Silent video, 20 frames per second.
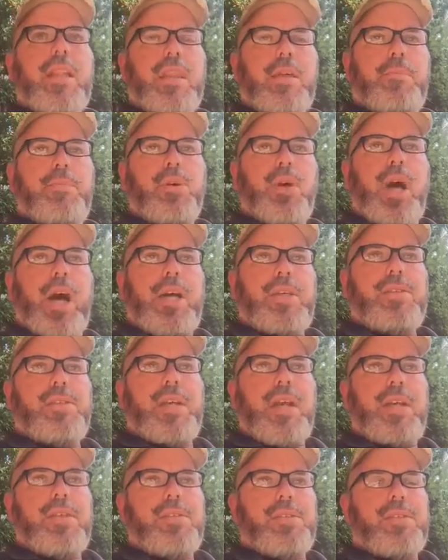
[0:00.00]
the
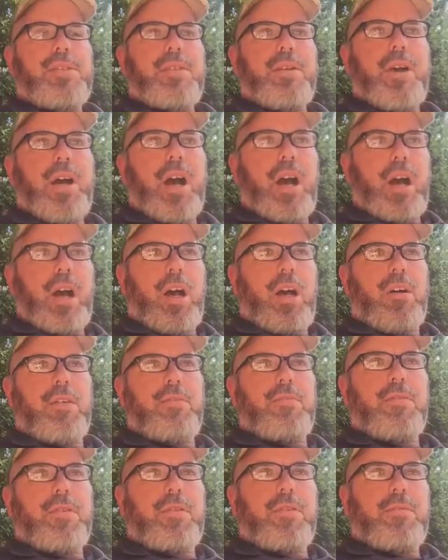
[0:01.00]
process
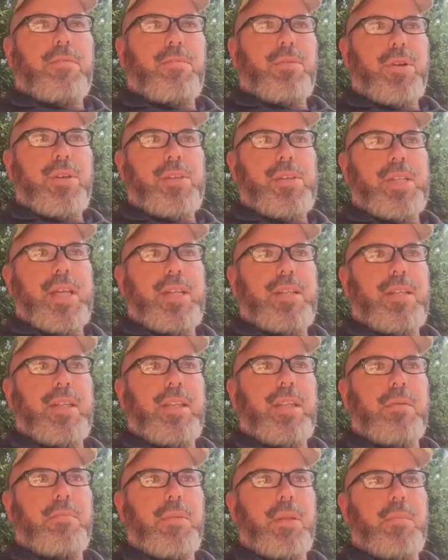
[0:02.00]
of
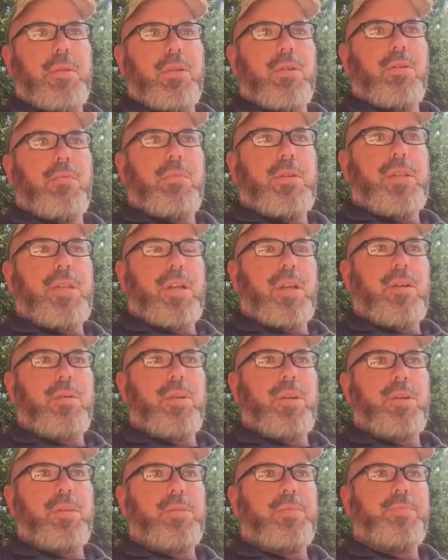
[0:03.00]
presenting the biblical
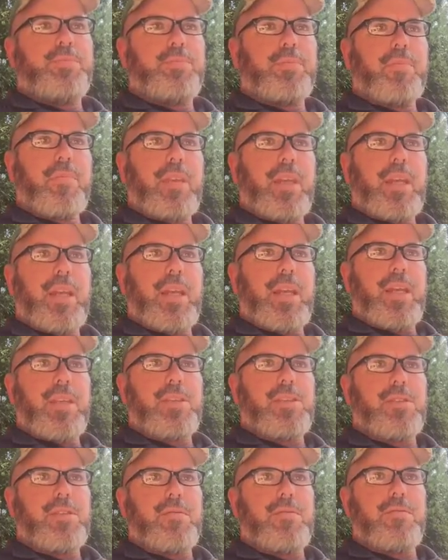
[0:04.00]
material in
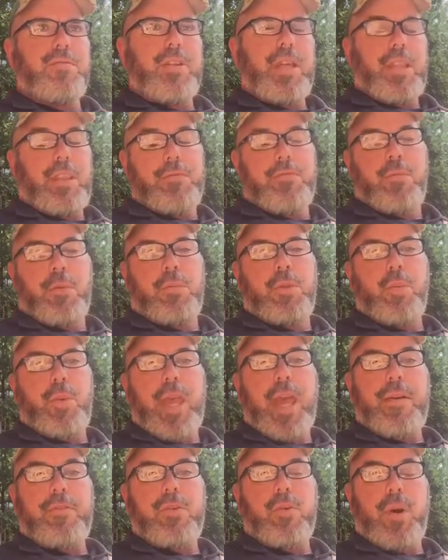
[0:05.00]
the form that we
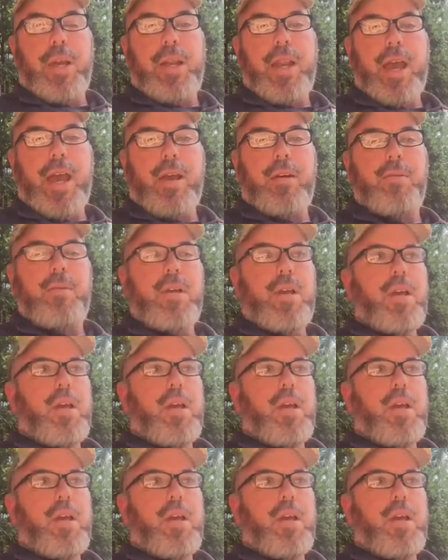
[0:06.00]
have it right now.